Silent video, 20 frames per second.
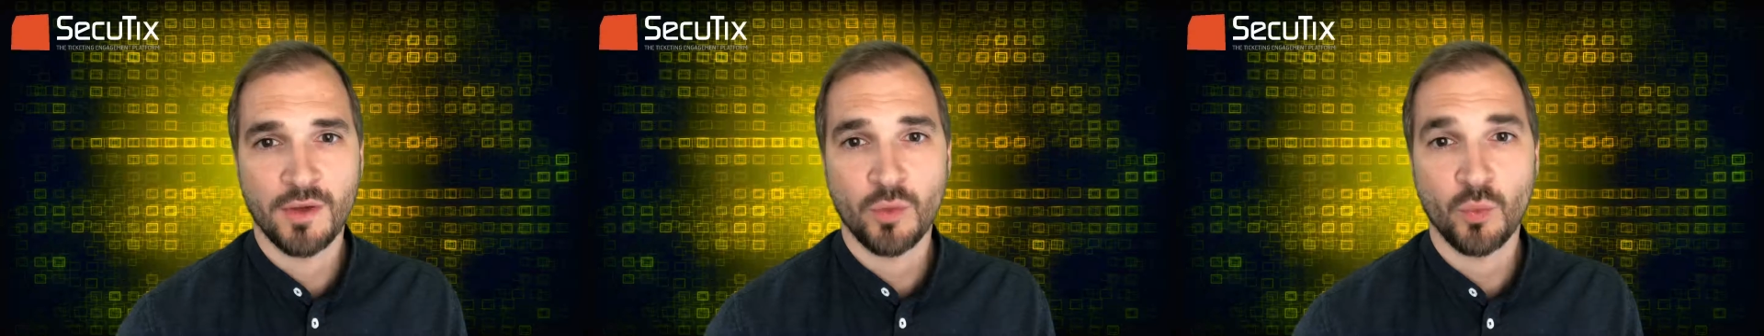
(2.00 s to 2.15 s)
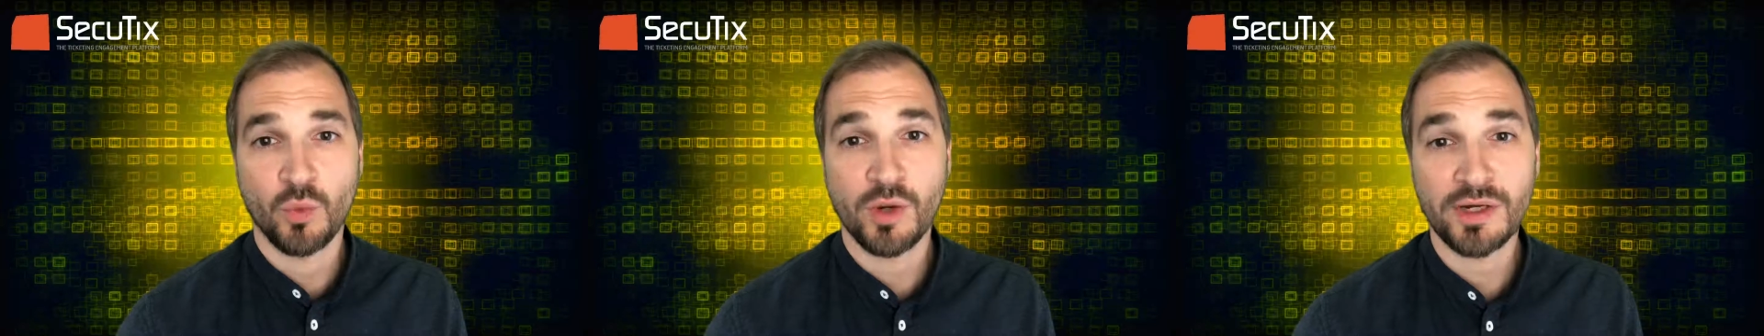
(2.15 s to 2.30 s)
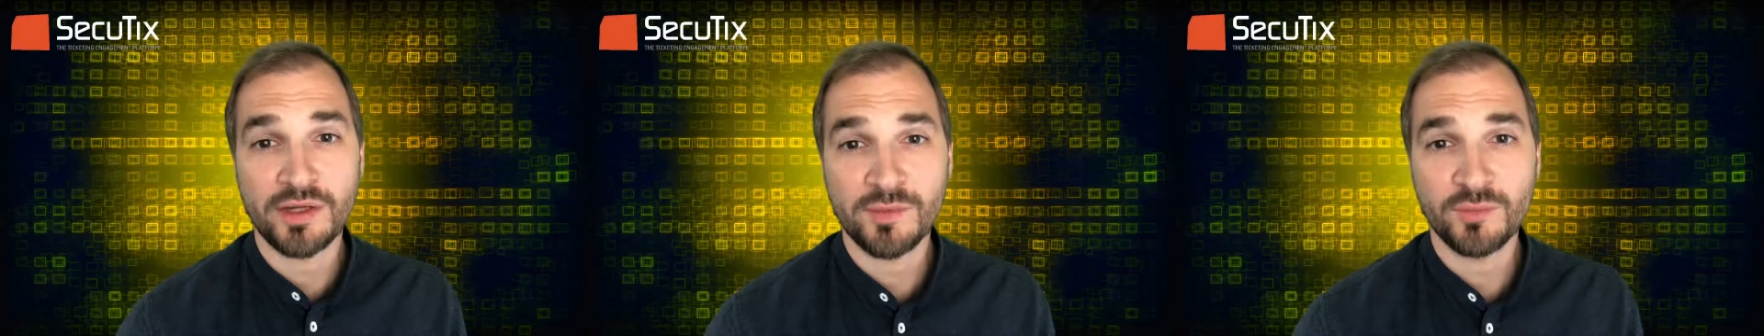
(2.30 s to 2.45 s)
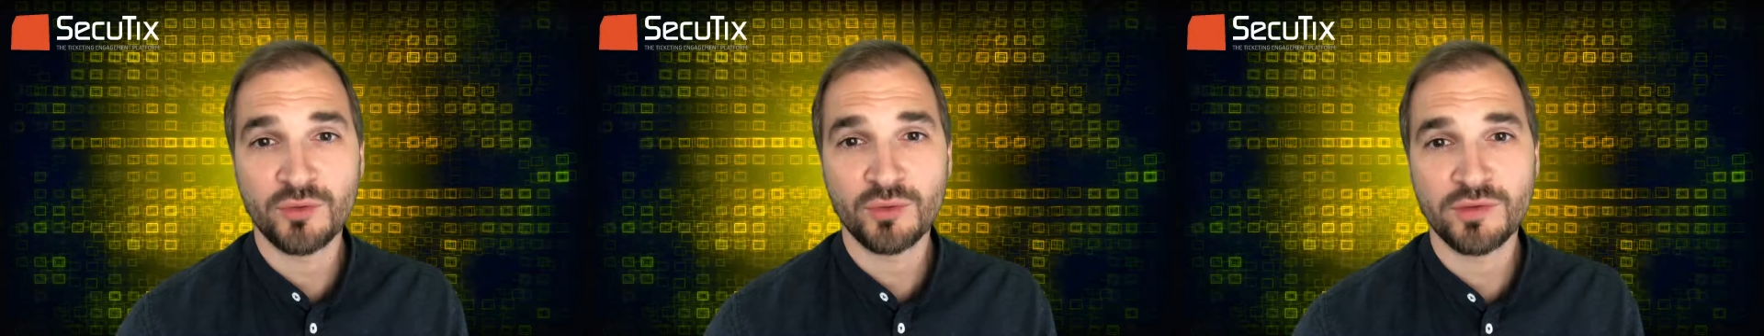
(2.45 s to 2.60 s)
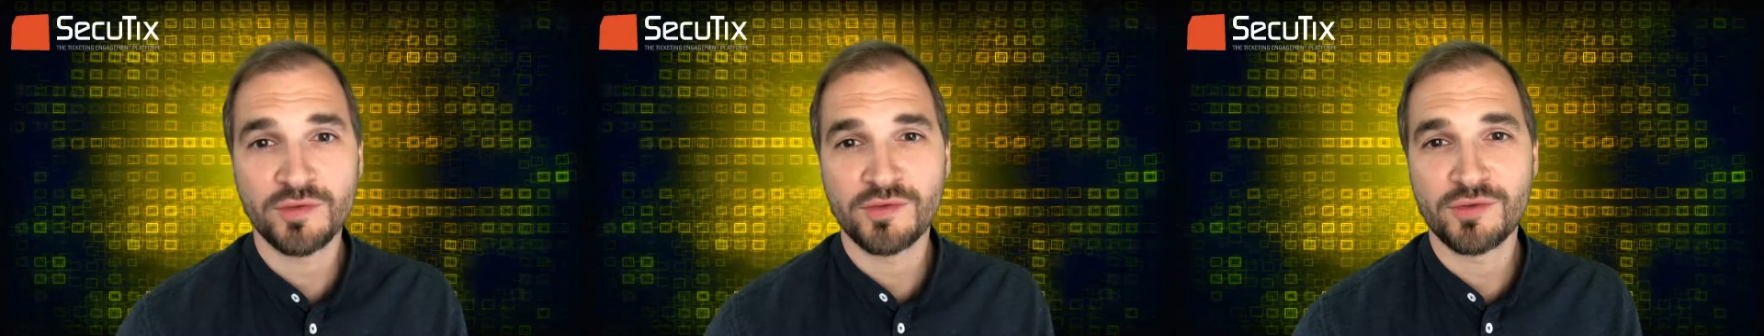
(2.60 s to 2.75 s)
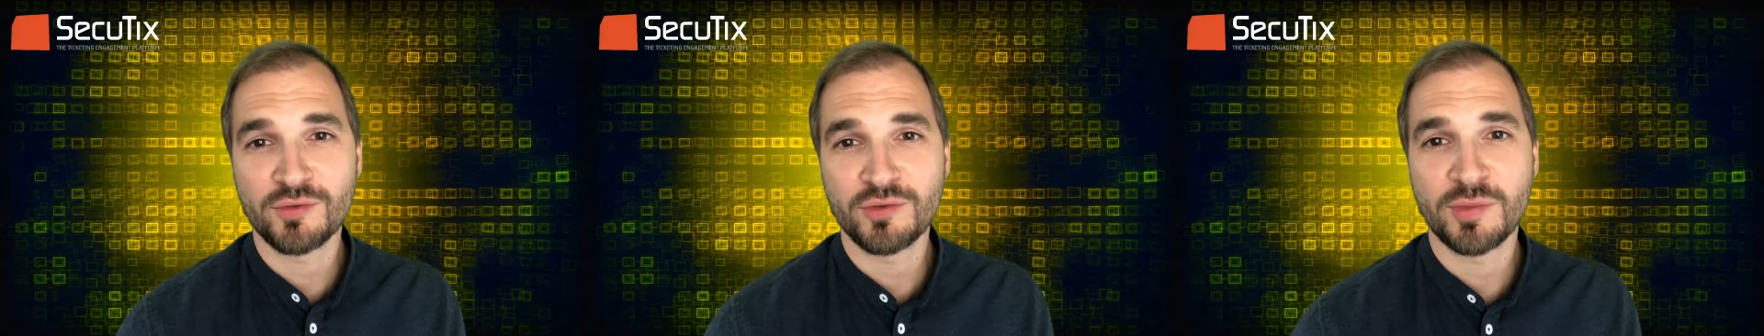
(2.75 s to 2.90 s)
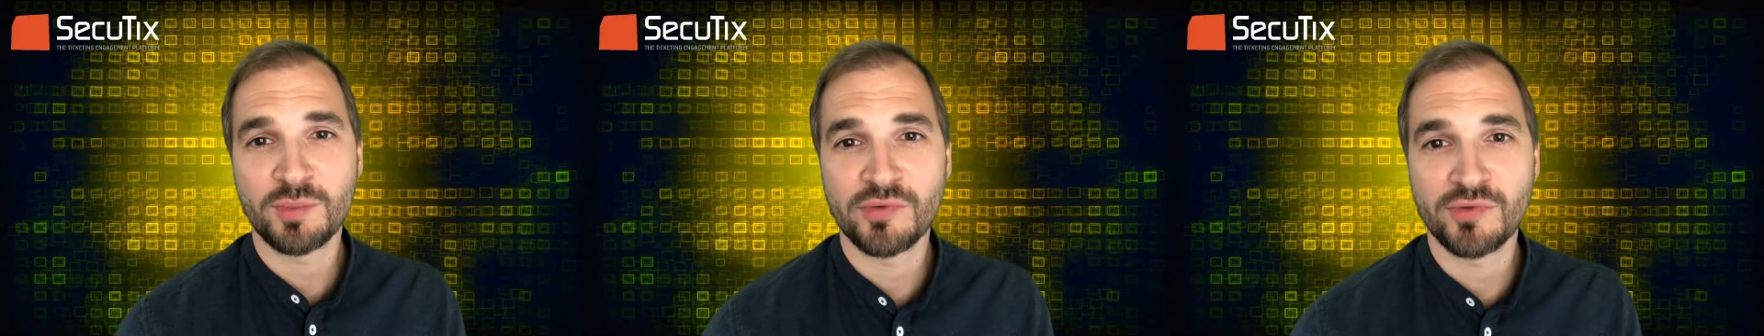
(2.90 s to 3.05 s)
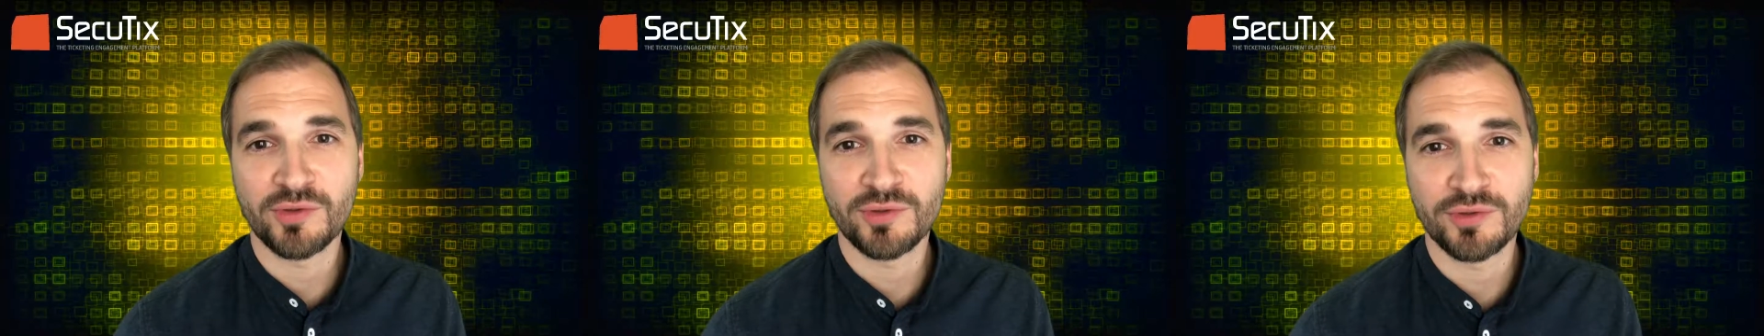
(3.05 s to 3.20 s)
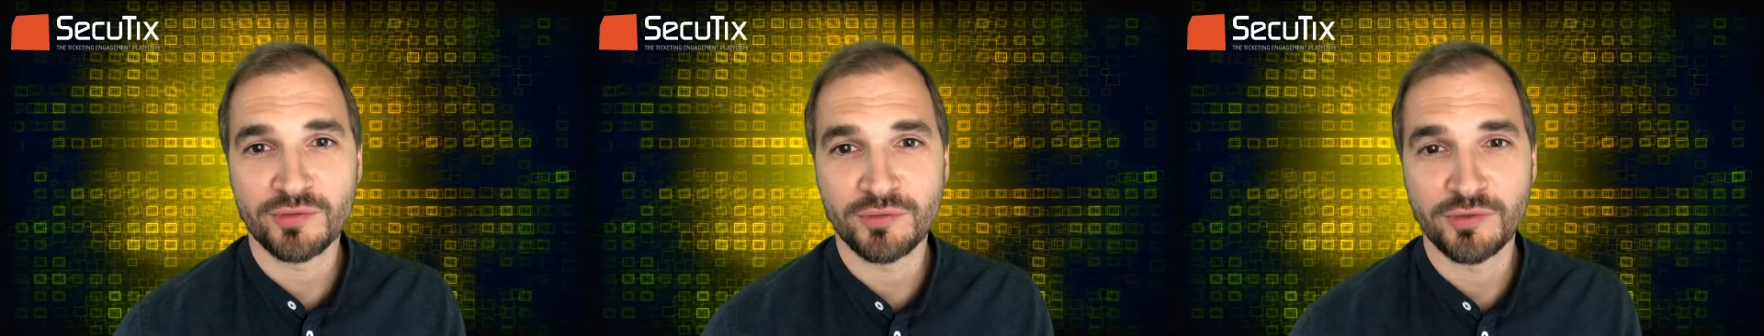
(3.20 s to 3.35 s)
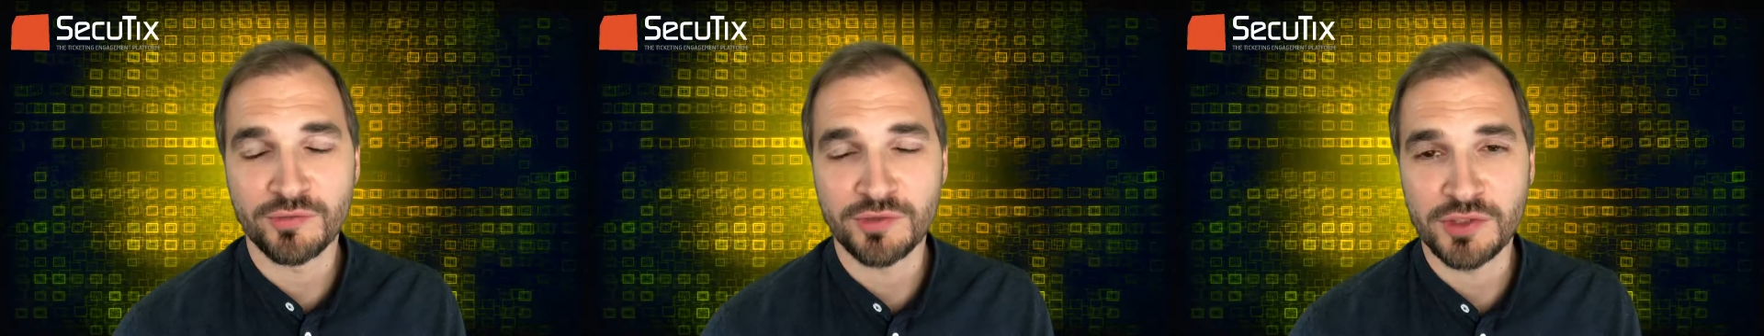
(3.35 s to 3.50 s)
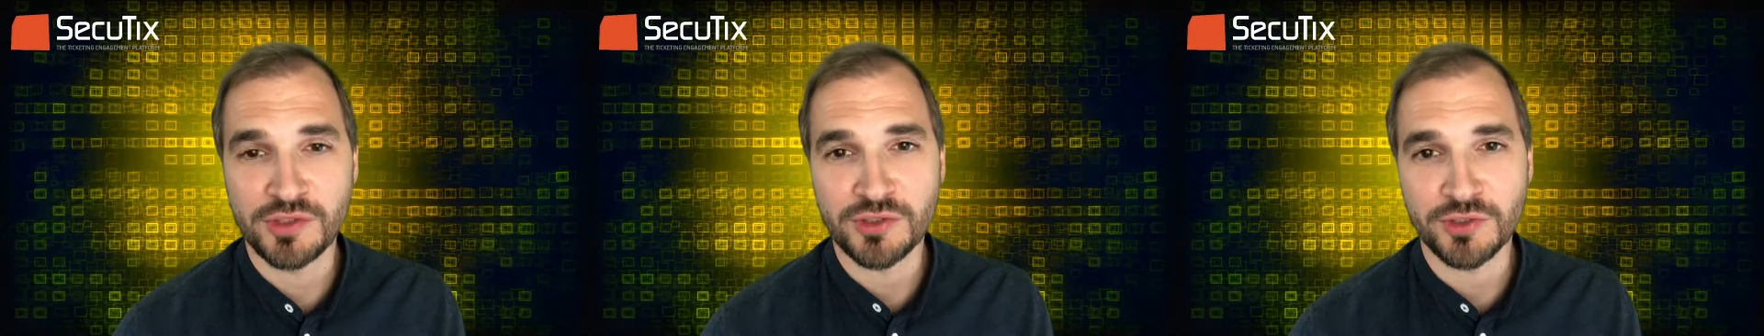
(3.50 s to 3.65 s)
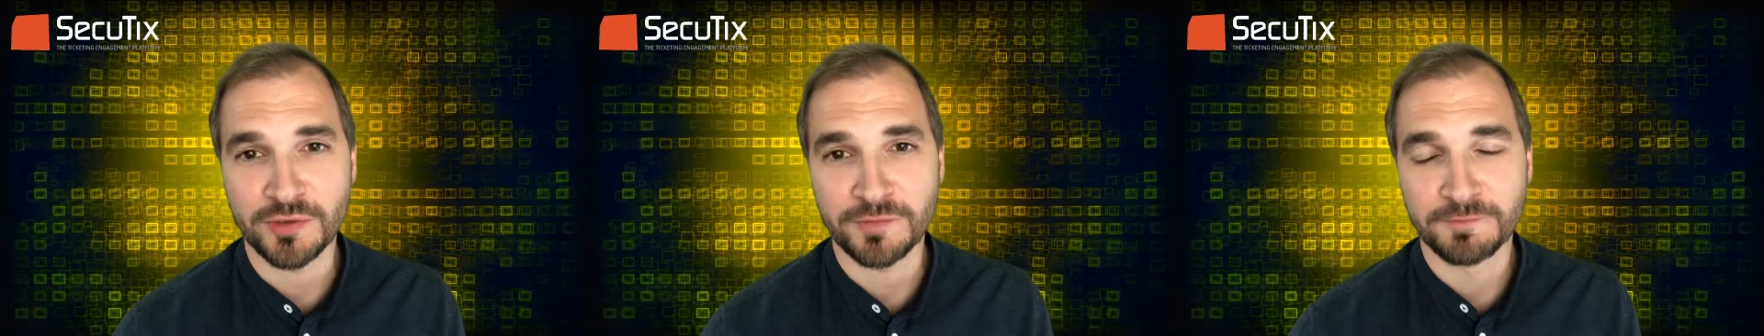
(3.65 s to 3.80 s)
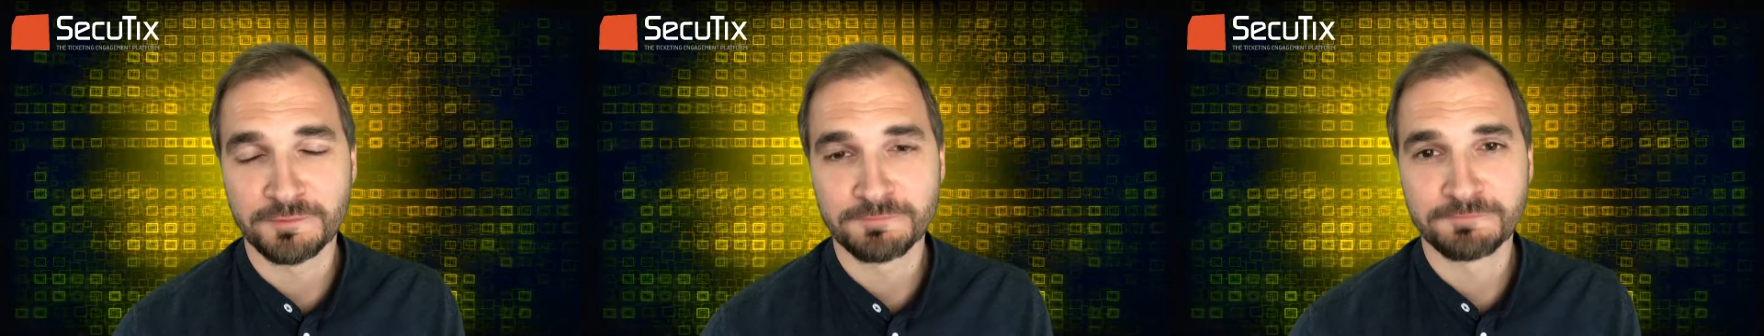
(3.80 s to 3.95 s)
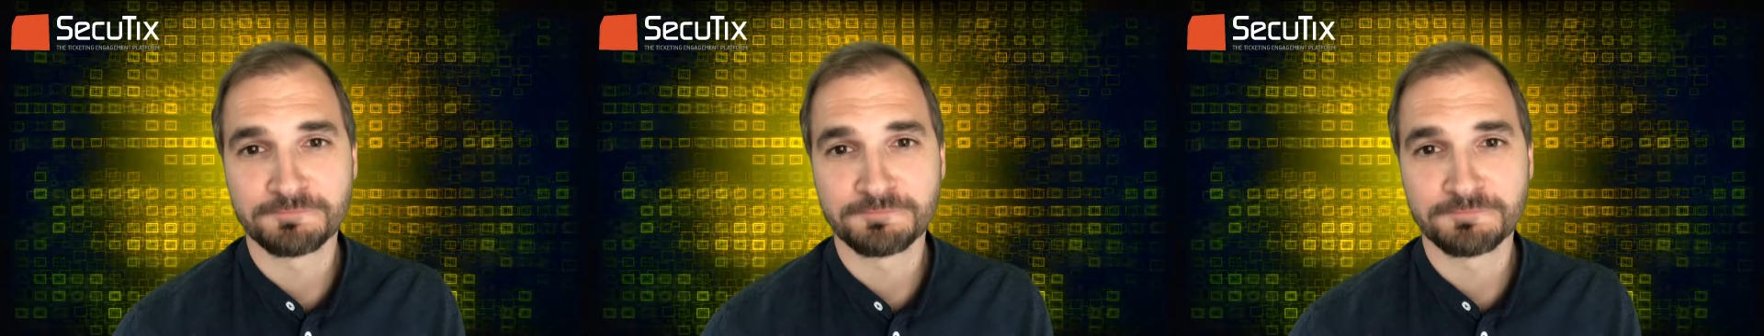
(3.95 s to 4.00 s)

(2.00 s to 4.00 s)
Welcome to this new episode of The Feature.